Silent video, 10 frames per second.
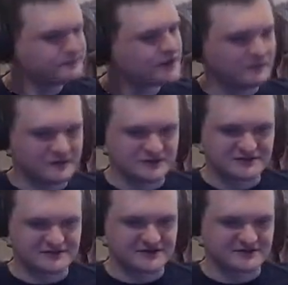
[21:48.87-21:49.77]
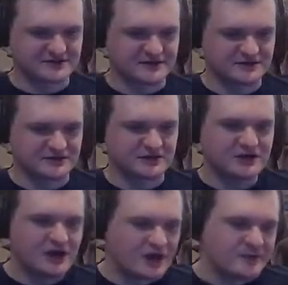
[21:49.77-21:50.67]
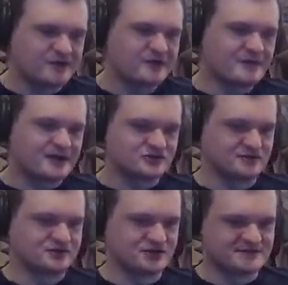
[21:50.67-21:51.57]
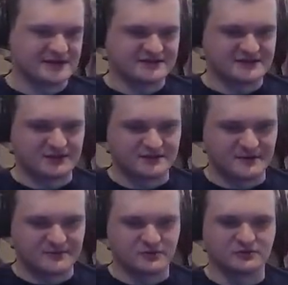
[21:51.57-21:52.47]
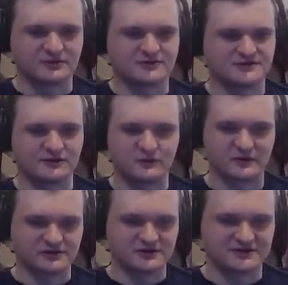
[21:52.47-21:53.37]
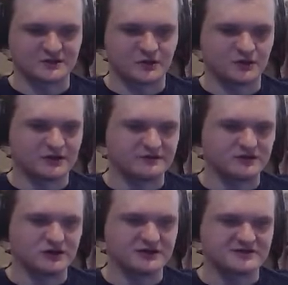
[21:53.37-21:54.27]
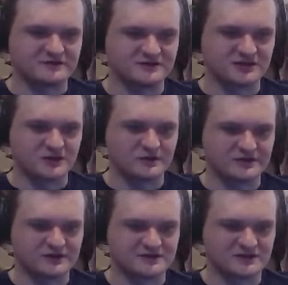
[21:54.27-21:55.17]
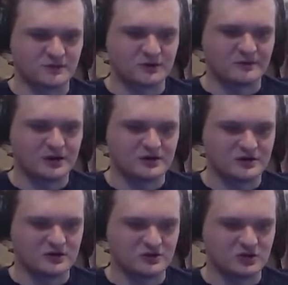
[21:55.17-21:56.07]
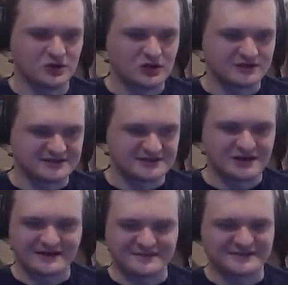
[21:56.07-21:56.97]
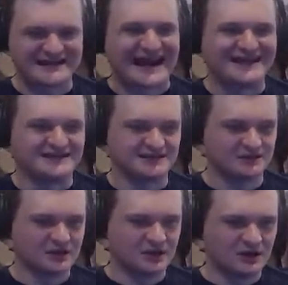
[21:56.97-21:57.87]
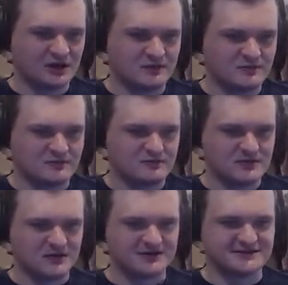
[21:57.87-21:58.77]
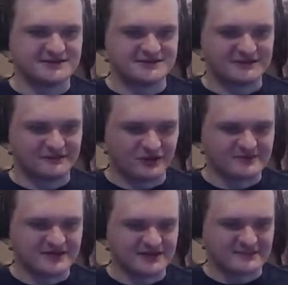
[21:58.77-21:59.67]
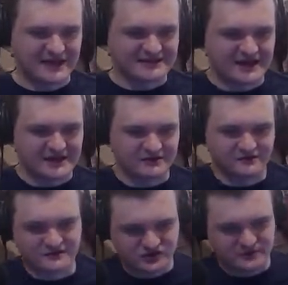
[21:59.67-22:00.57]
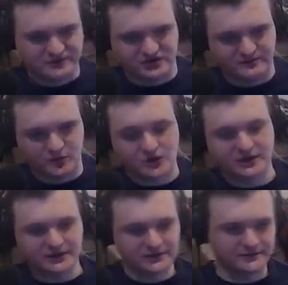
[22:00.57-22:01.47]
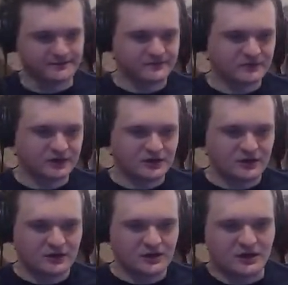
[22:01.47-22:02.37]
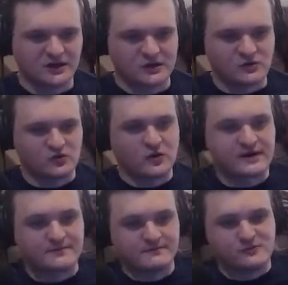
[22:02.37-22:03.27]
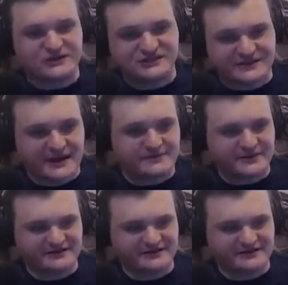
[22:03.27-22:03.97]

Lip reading: Interesting that I took damage there. A big thing about a triple jumps, I see a lot of people start really close to the wall, and if you notice, if you start really close to the wall, Mario does not get as much height. Because for him to get the max height off of a triple jump wall kick, you want to reach the apex